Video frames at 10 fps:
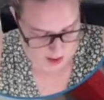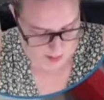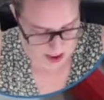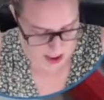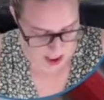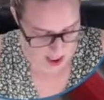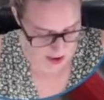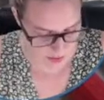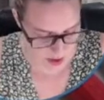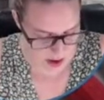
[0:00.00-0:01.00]
year
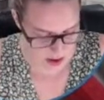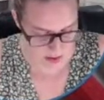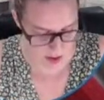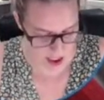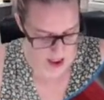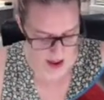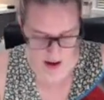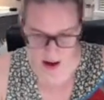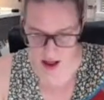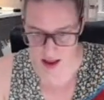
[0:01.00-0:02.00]
anniversary,
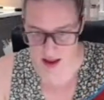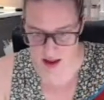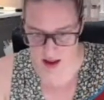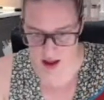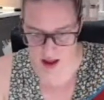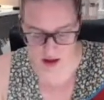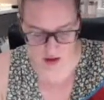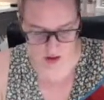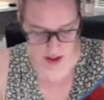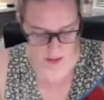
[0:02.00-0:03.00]
and it's an
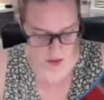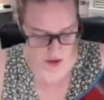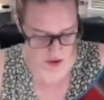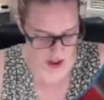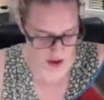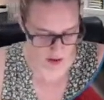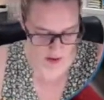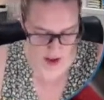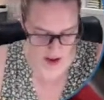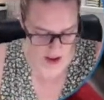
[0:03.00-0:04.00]
incredible joining
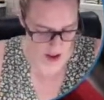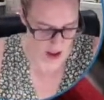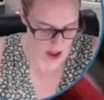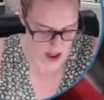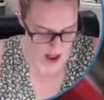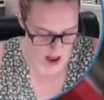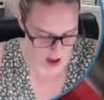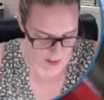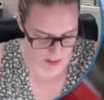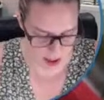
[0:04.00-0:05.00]
offer.
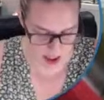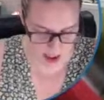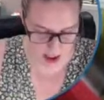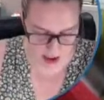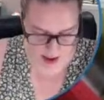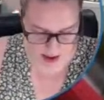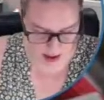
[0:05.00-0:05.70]
It is